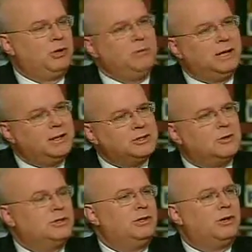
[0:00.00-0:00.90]
you make the
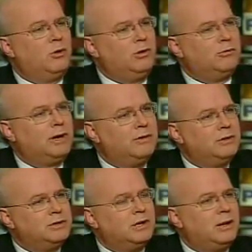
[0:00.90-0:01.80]
assertion that oil
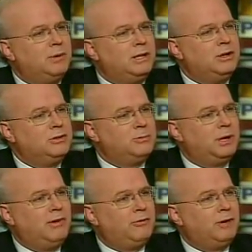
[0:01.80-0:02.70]
revenues are not being used to
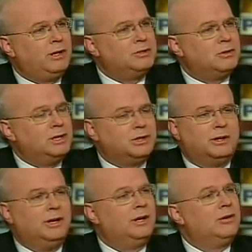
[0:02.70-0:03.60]
pay for
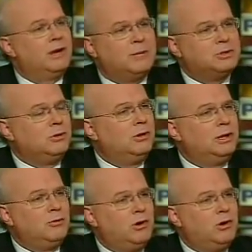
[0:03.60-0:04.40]
reconstruction. You're absolutely